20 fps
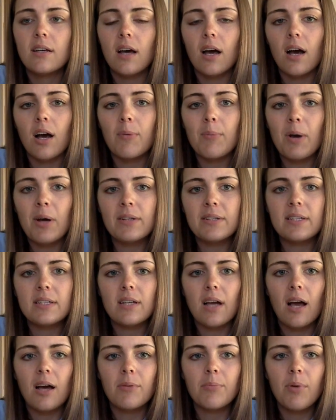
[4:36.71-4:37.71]

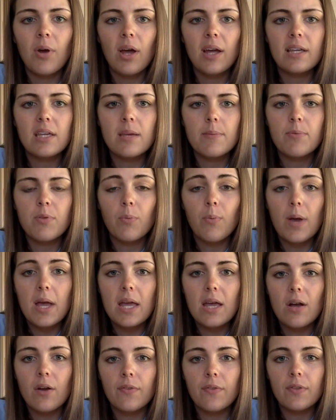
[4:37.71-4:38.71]
I'd probably keep the
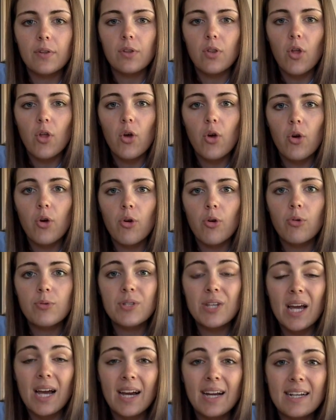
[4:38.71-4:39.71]
weight on the low,
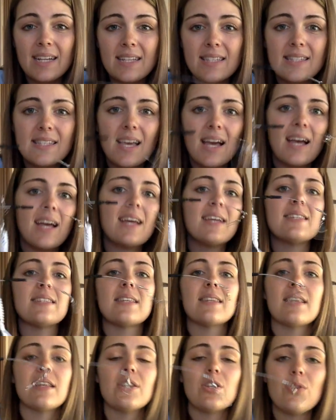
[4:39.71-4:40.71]
tiny size,
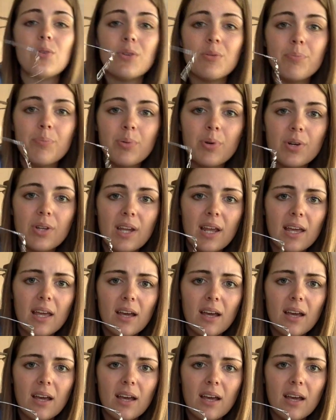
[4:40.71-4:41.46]
and then you could put